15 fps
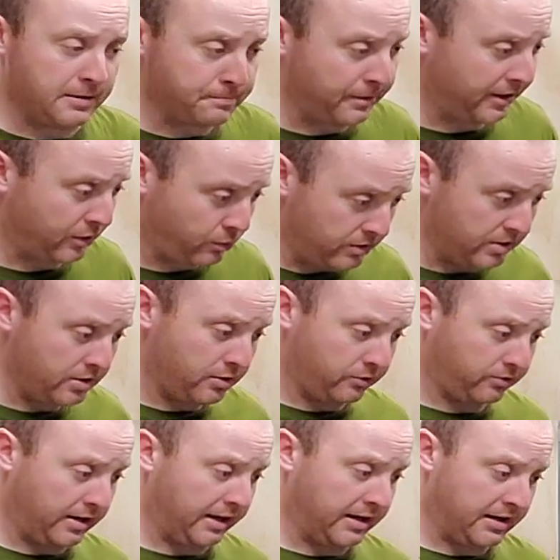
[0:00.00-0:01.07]
I can get better
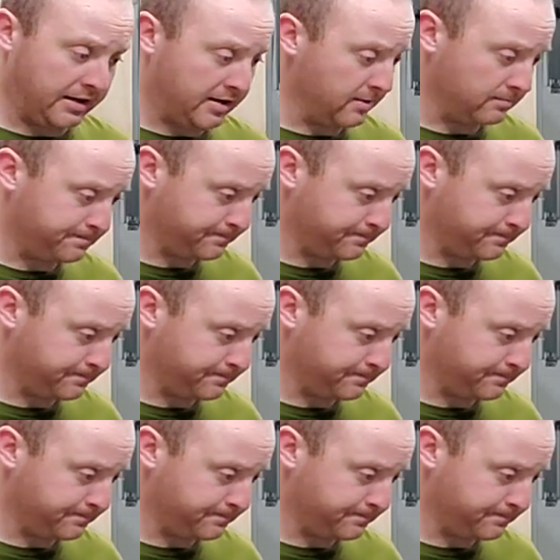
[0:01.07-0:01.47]
windows. I can